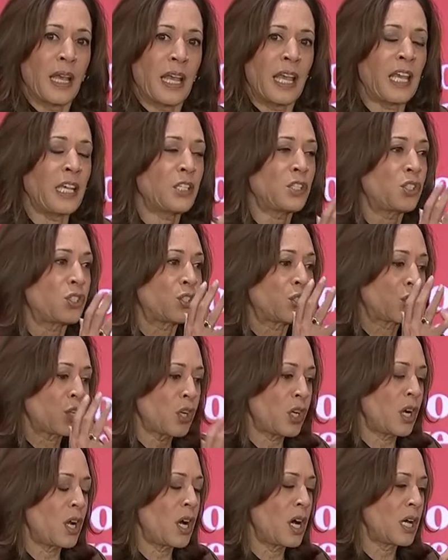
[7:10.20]
He
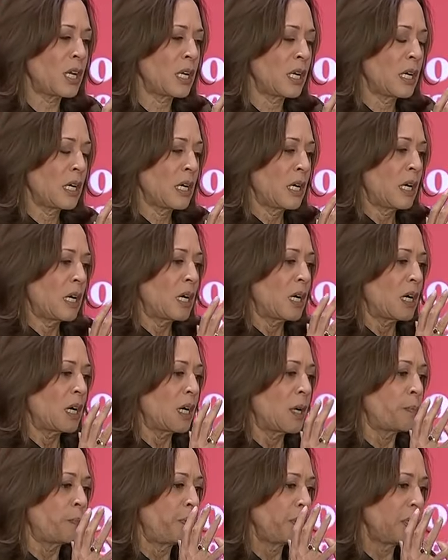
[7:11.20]
stood on
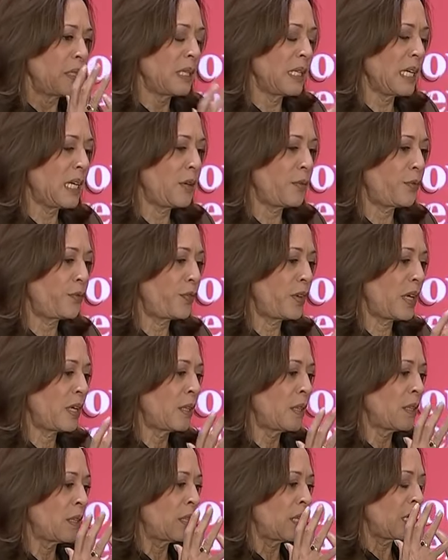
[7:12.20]
a belief
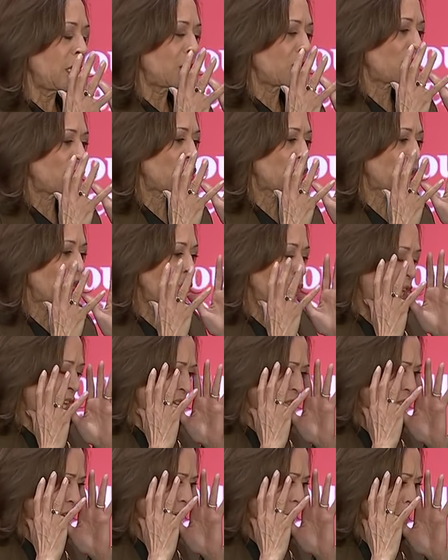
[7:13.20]
in the,
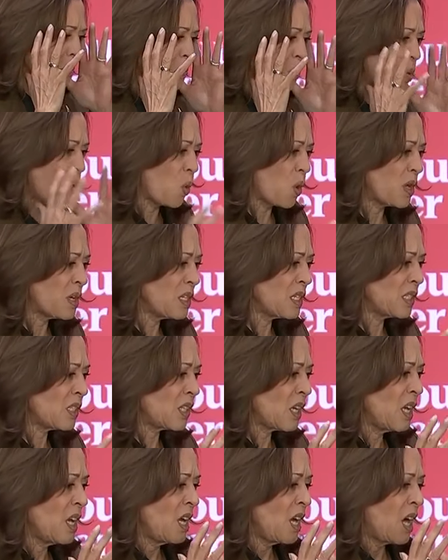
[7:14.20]
in the
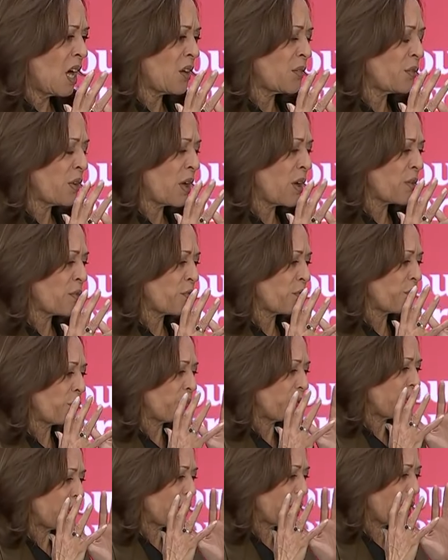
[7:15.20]
importance of,
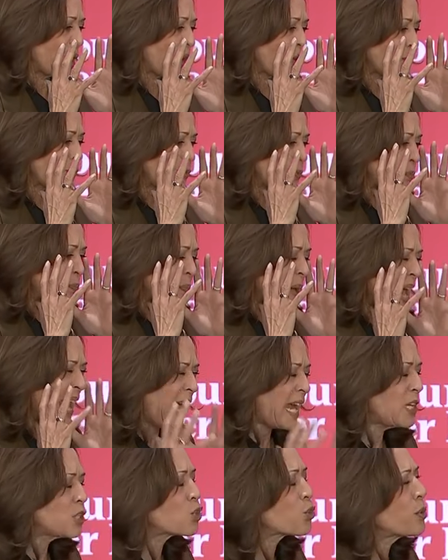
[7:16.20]
of, of
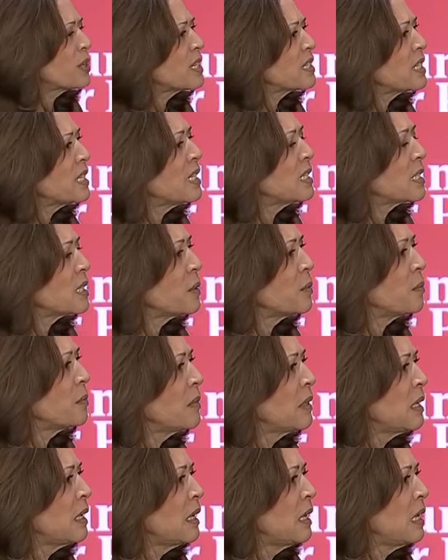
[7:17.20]
patriotism,
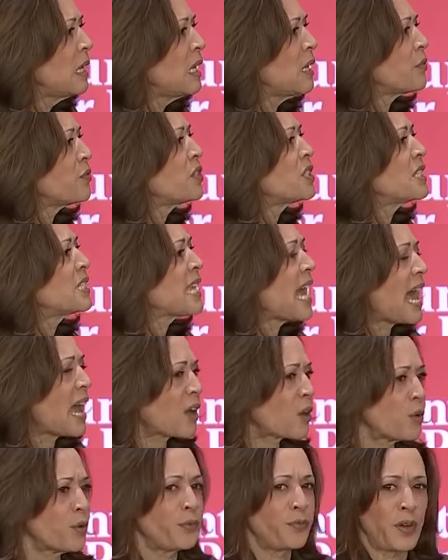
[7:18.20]
of
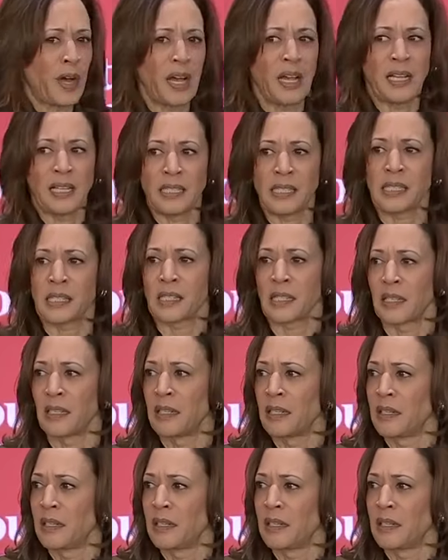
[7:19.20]
sacrifice,